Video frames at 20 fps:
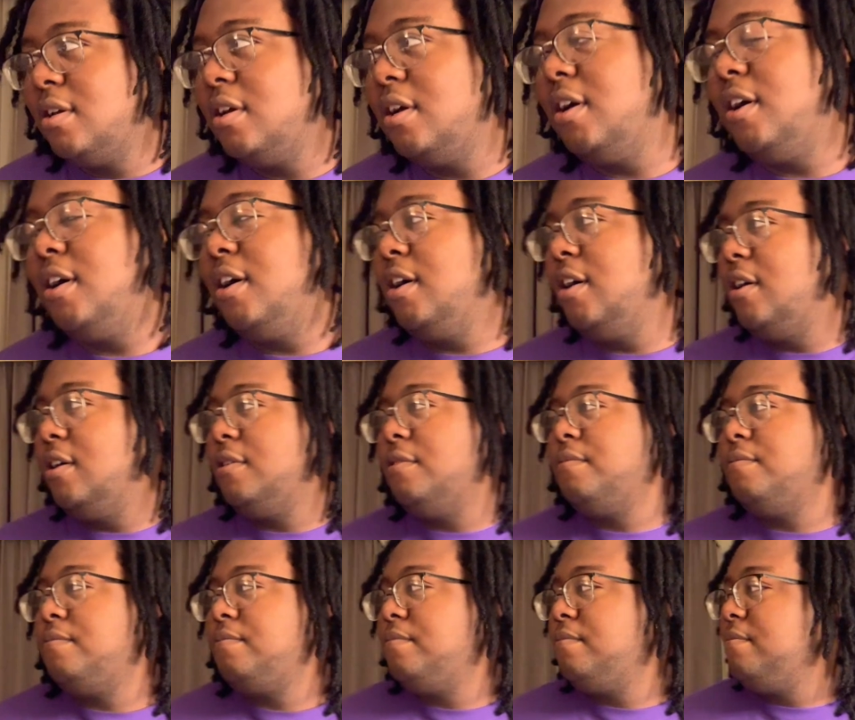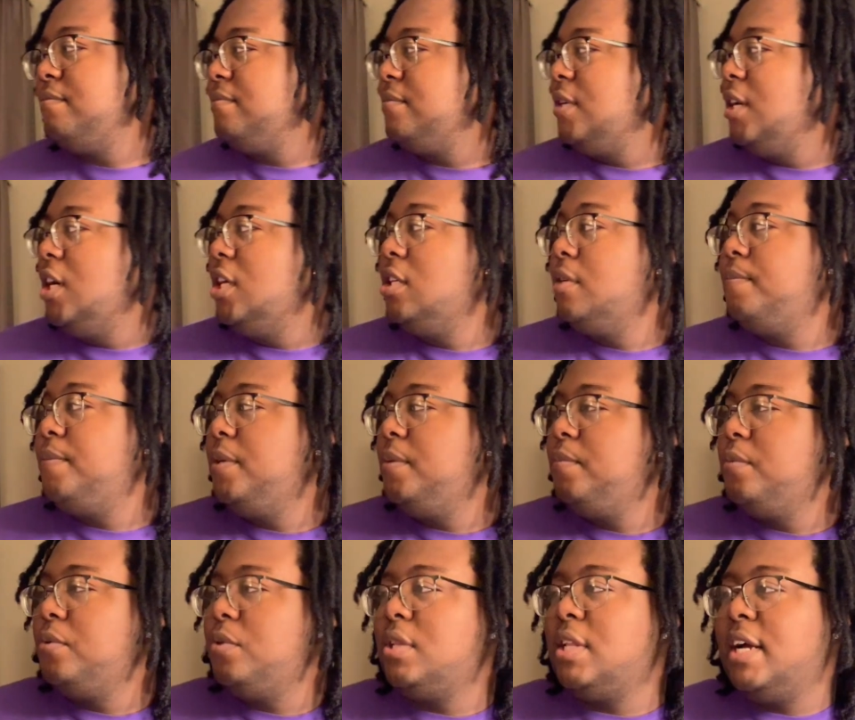Uh, other
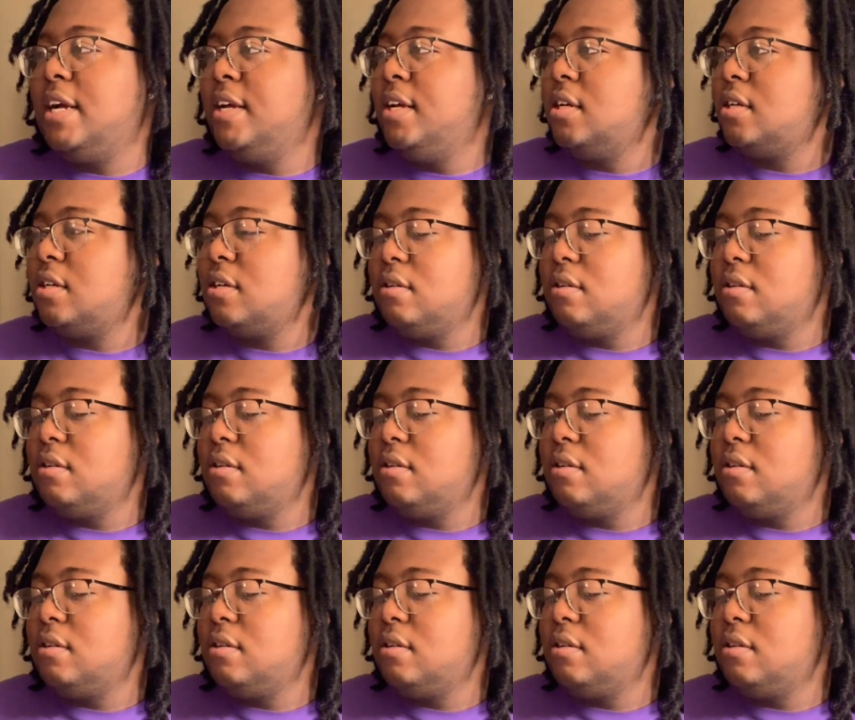people like